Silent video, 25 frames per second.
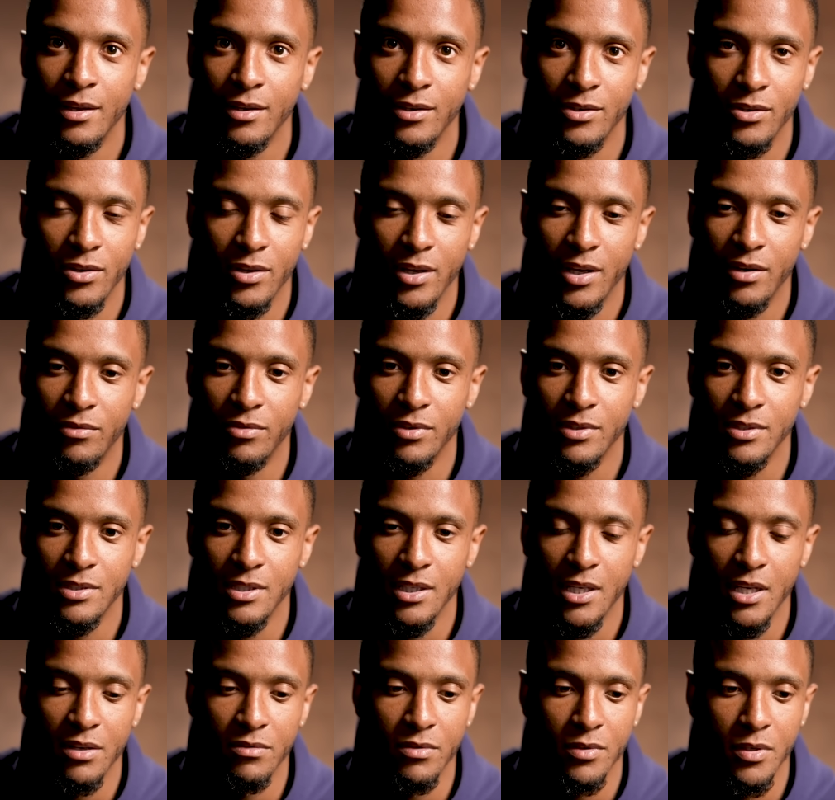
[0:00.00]
you know, everyone's
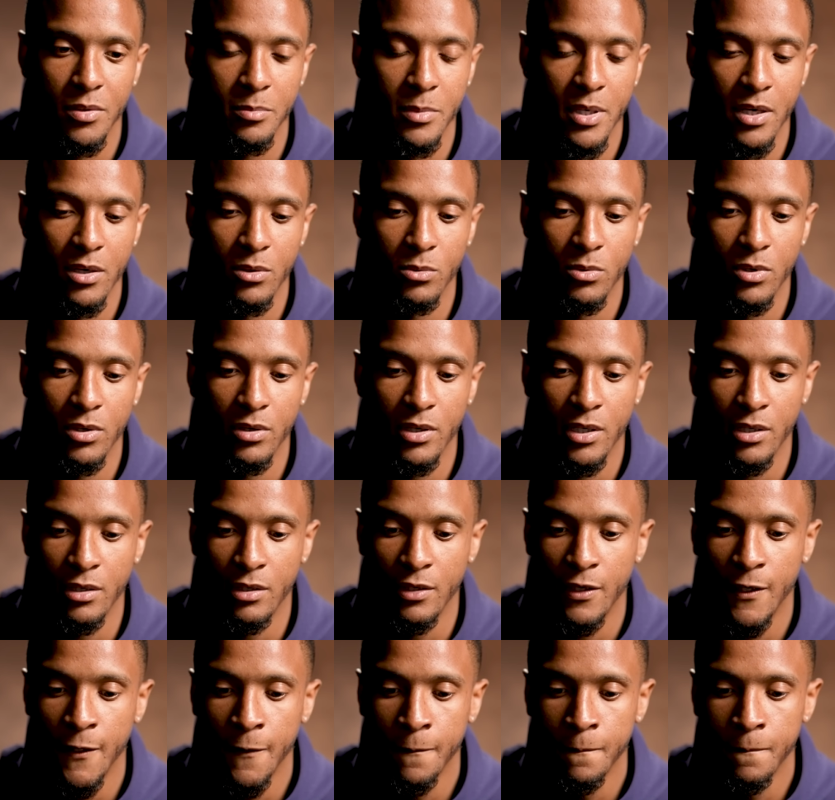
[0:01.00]
together no matter what.
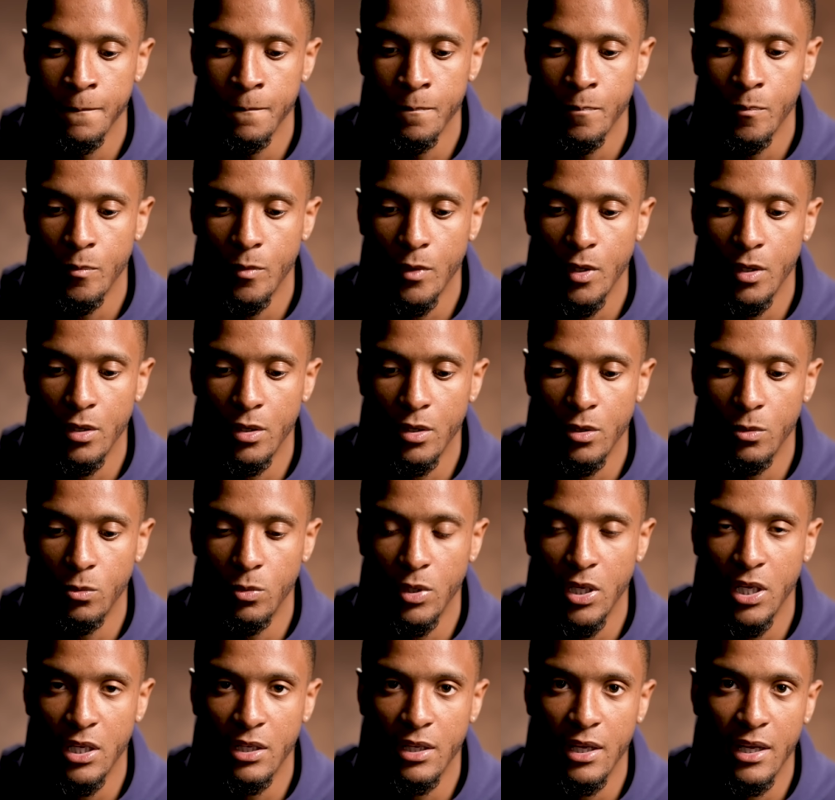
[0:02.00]
And, you know,
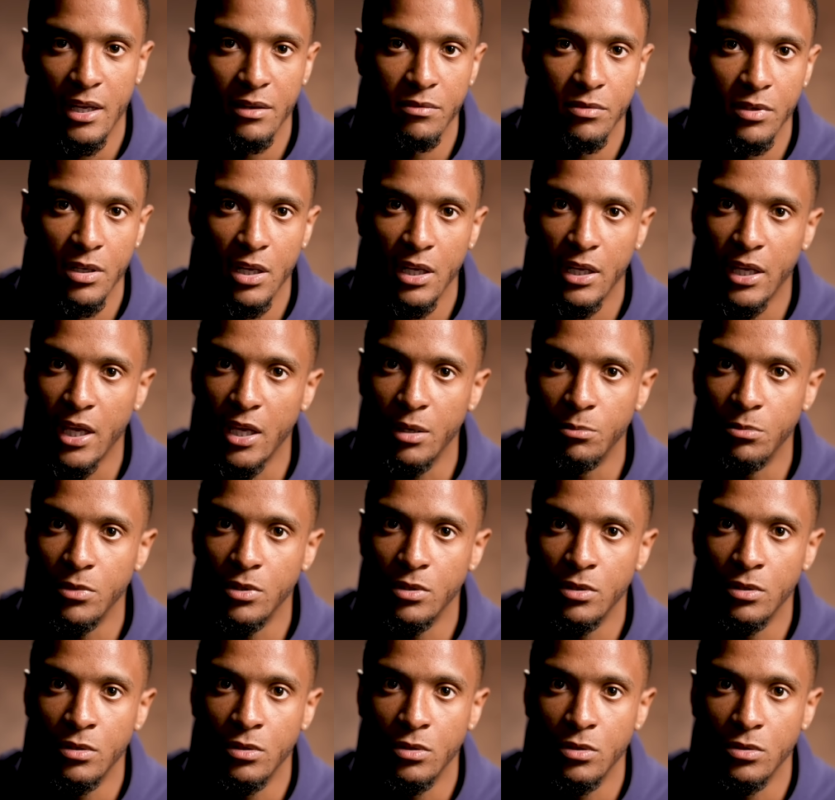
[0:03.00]
we had Ivan that came
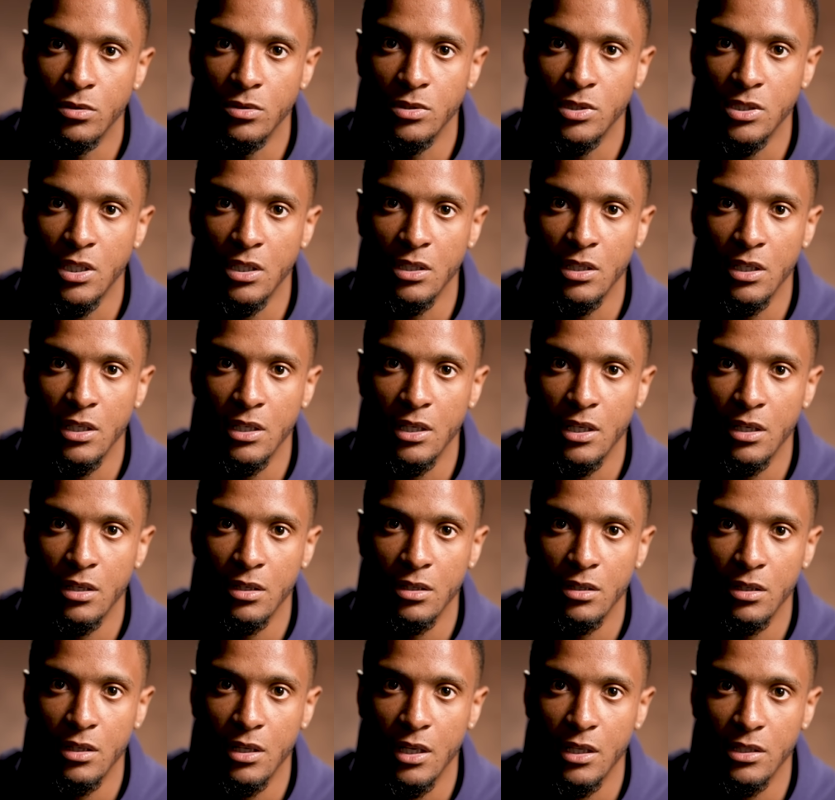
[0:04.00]
on on Sunday that,
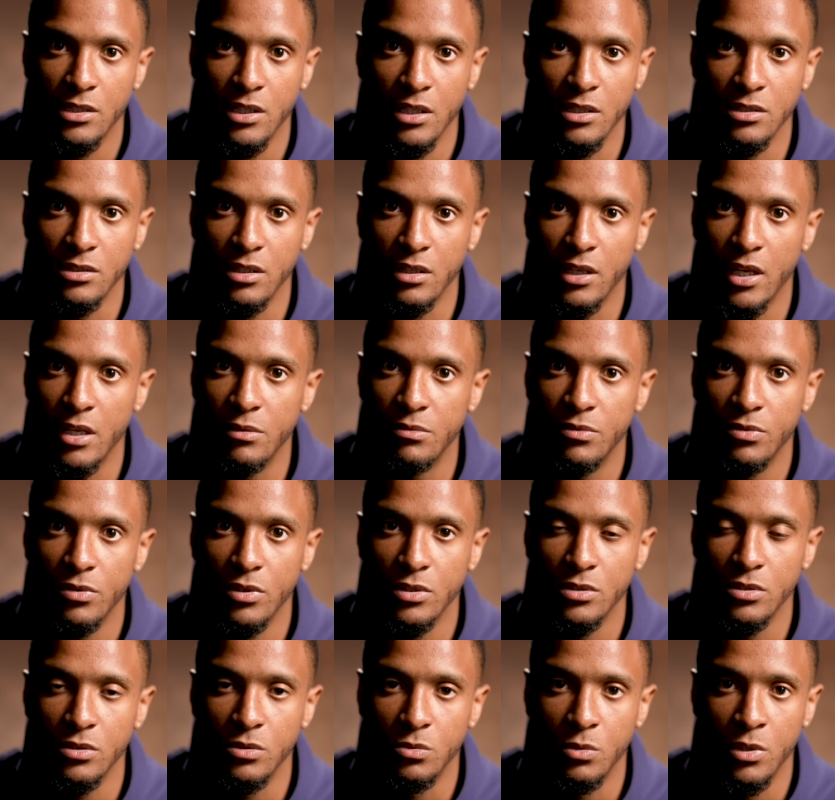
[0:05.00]
that changed the game for
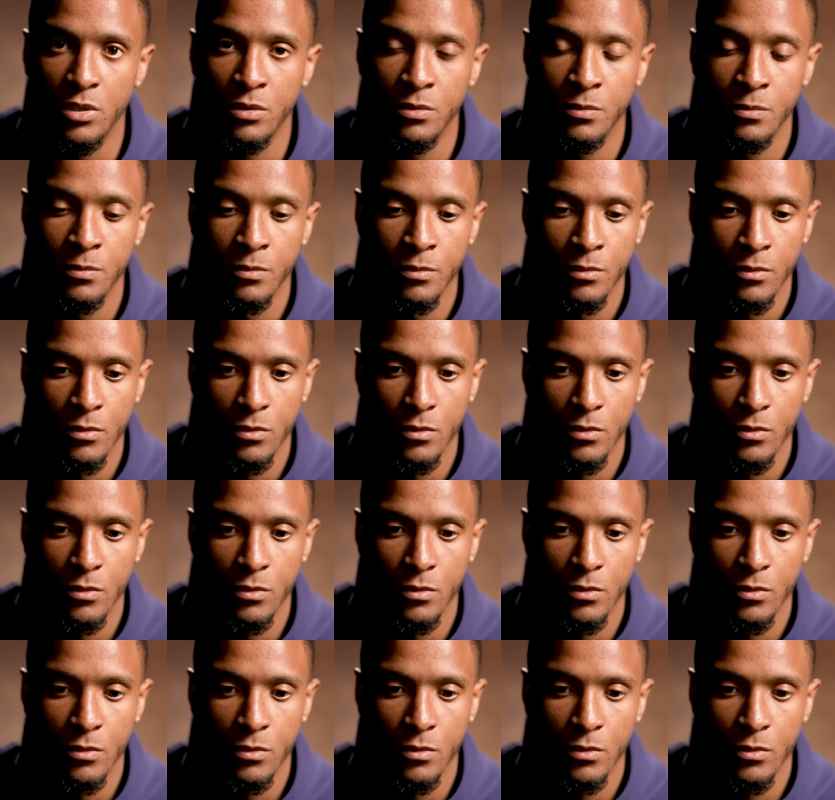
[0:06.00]
us as well.